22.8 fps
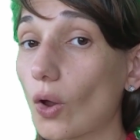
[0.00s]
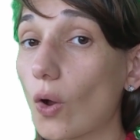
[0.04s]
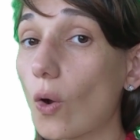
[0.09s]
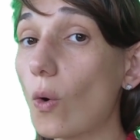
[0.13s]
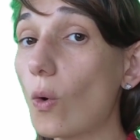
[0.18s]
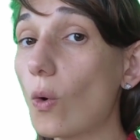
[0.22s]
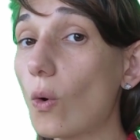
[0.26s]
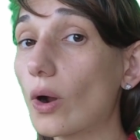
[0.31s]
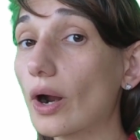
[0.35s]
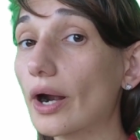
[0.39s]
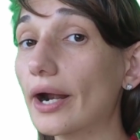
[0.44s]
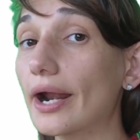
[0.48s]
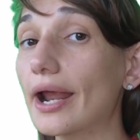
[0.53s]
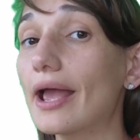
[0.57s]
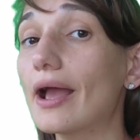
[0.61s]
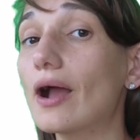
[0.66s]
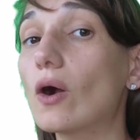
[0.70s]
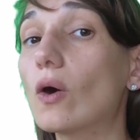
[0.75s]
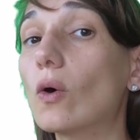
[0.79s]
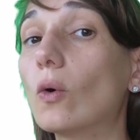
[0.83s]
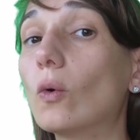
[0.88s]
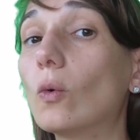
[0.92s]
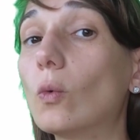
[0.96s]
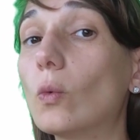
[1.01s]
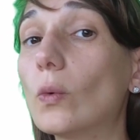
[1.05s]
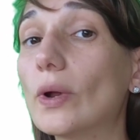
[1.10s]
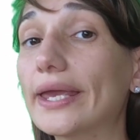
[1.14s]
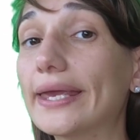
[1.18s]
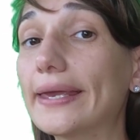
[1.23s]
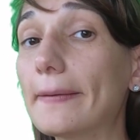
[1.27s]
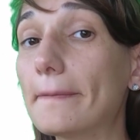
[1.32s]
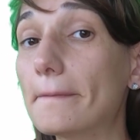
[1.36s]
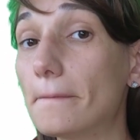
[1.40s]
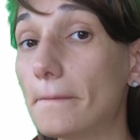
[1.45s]
Or
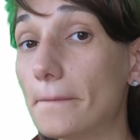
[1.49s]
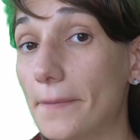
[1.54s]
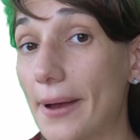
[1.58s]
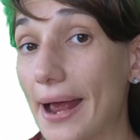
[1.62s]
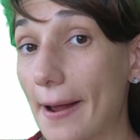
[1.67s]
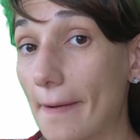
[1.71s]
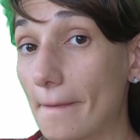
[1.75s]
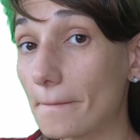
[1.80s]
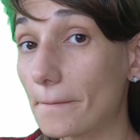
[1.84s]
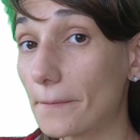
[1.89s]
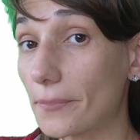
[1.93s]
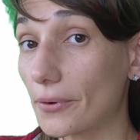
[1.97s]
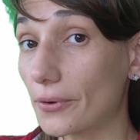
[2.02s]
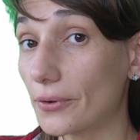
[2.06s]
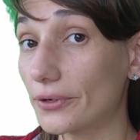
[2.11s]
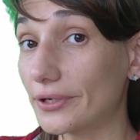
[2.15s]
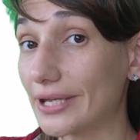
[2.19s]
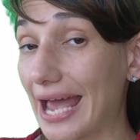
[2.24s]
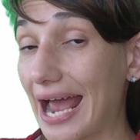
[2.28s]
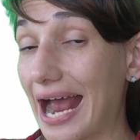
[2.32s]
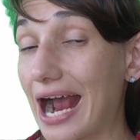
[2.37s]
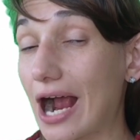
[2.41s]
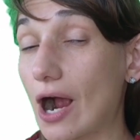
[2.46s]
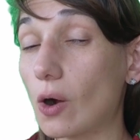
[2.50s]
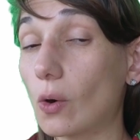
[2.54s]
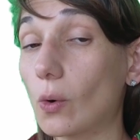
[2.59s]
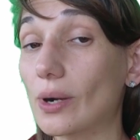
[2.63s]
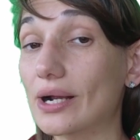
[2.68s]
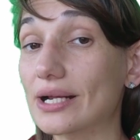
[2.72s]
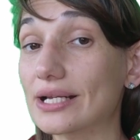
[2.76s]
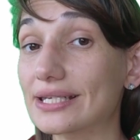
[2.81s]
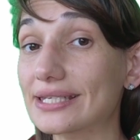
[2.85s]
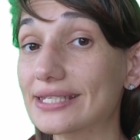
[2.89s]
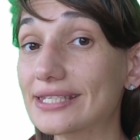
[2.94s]
we pampered
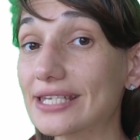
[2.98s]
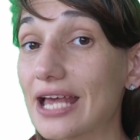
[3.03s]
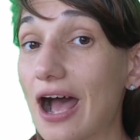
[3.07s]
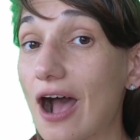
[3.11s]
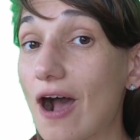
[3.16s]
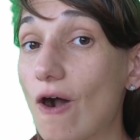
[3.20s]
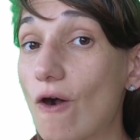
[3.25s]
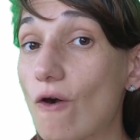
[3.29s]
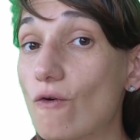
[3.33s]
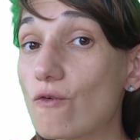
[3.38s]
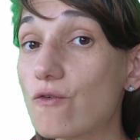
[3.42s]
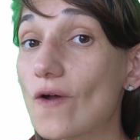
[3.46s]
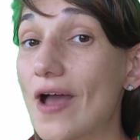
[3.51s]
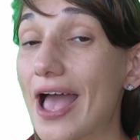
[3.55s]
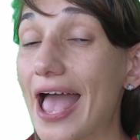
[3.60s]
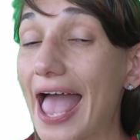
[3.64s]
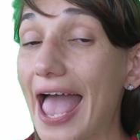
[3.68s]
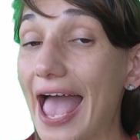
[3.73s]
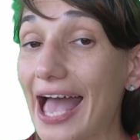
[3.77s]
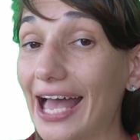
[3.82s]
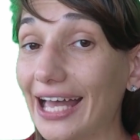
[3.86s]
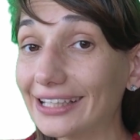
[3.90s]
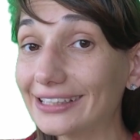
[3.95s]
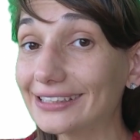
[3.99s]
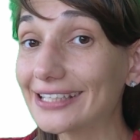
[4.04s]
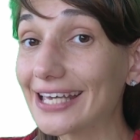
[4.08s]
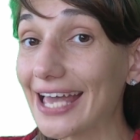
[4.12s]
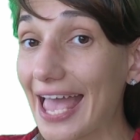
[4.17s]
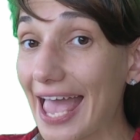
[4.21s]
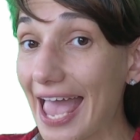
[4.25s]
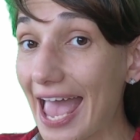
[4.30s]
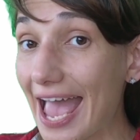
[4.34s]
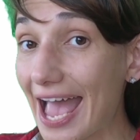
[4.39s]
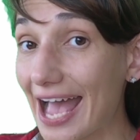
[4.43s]
ourselves at
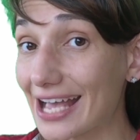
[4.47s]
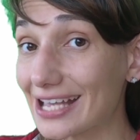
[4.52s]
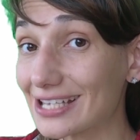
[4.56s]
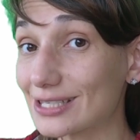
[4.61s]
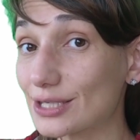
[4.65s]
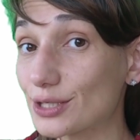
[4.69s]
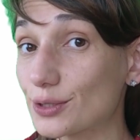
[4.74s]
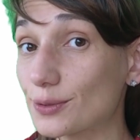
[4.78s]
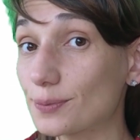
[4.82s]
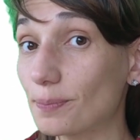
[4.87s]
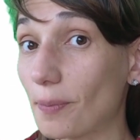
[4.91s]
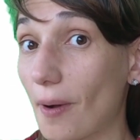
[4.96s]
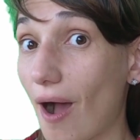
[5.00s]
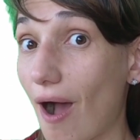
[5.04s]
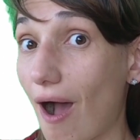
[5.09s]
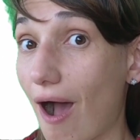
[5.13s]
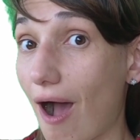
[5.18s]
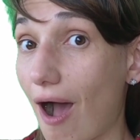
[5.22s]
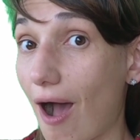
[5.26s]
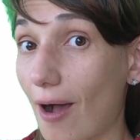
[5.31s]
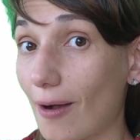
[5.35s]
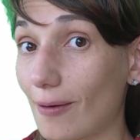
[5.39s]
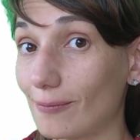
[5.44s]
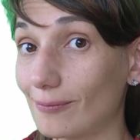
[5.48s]
a spa.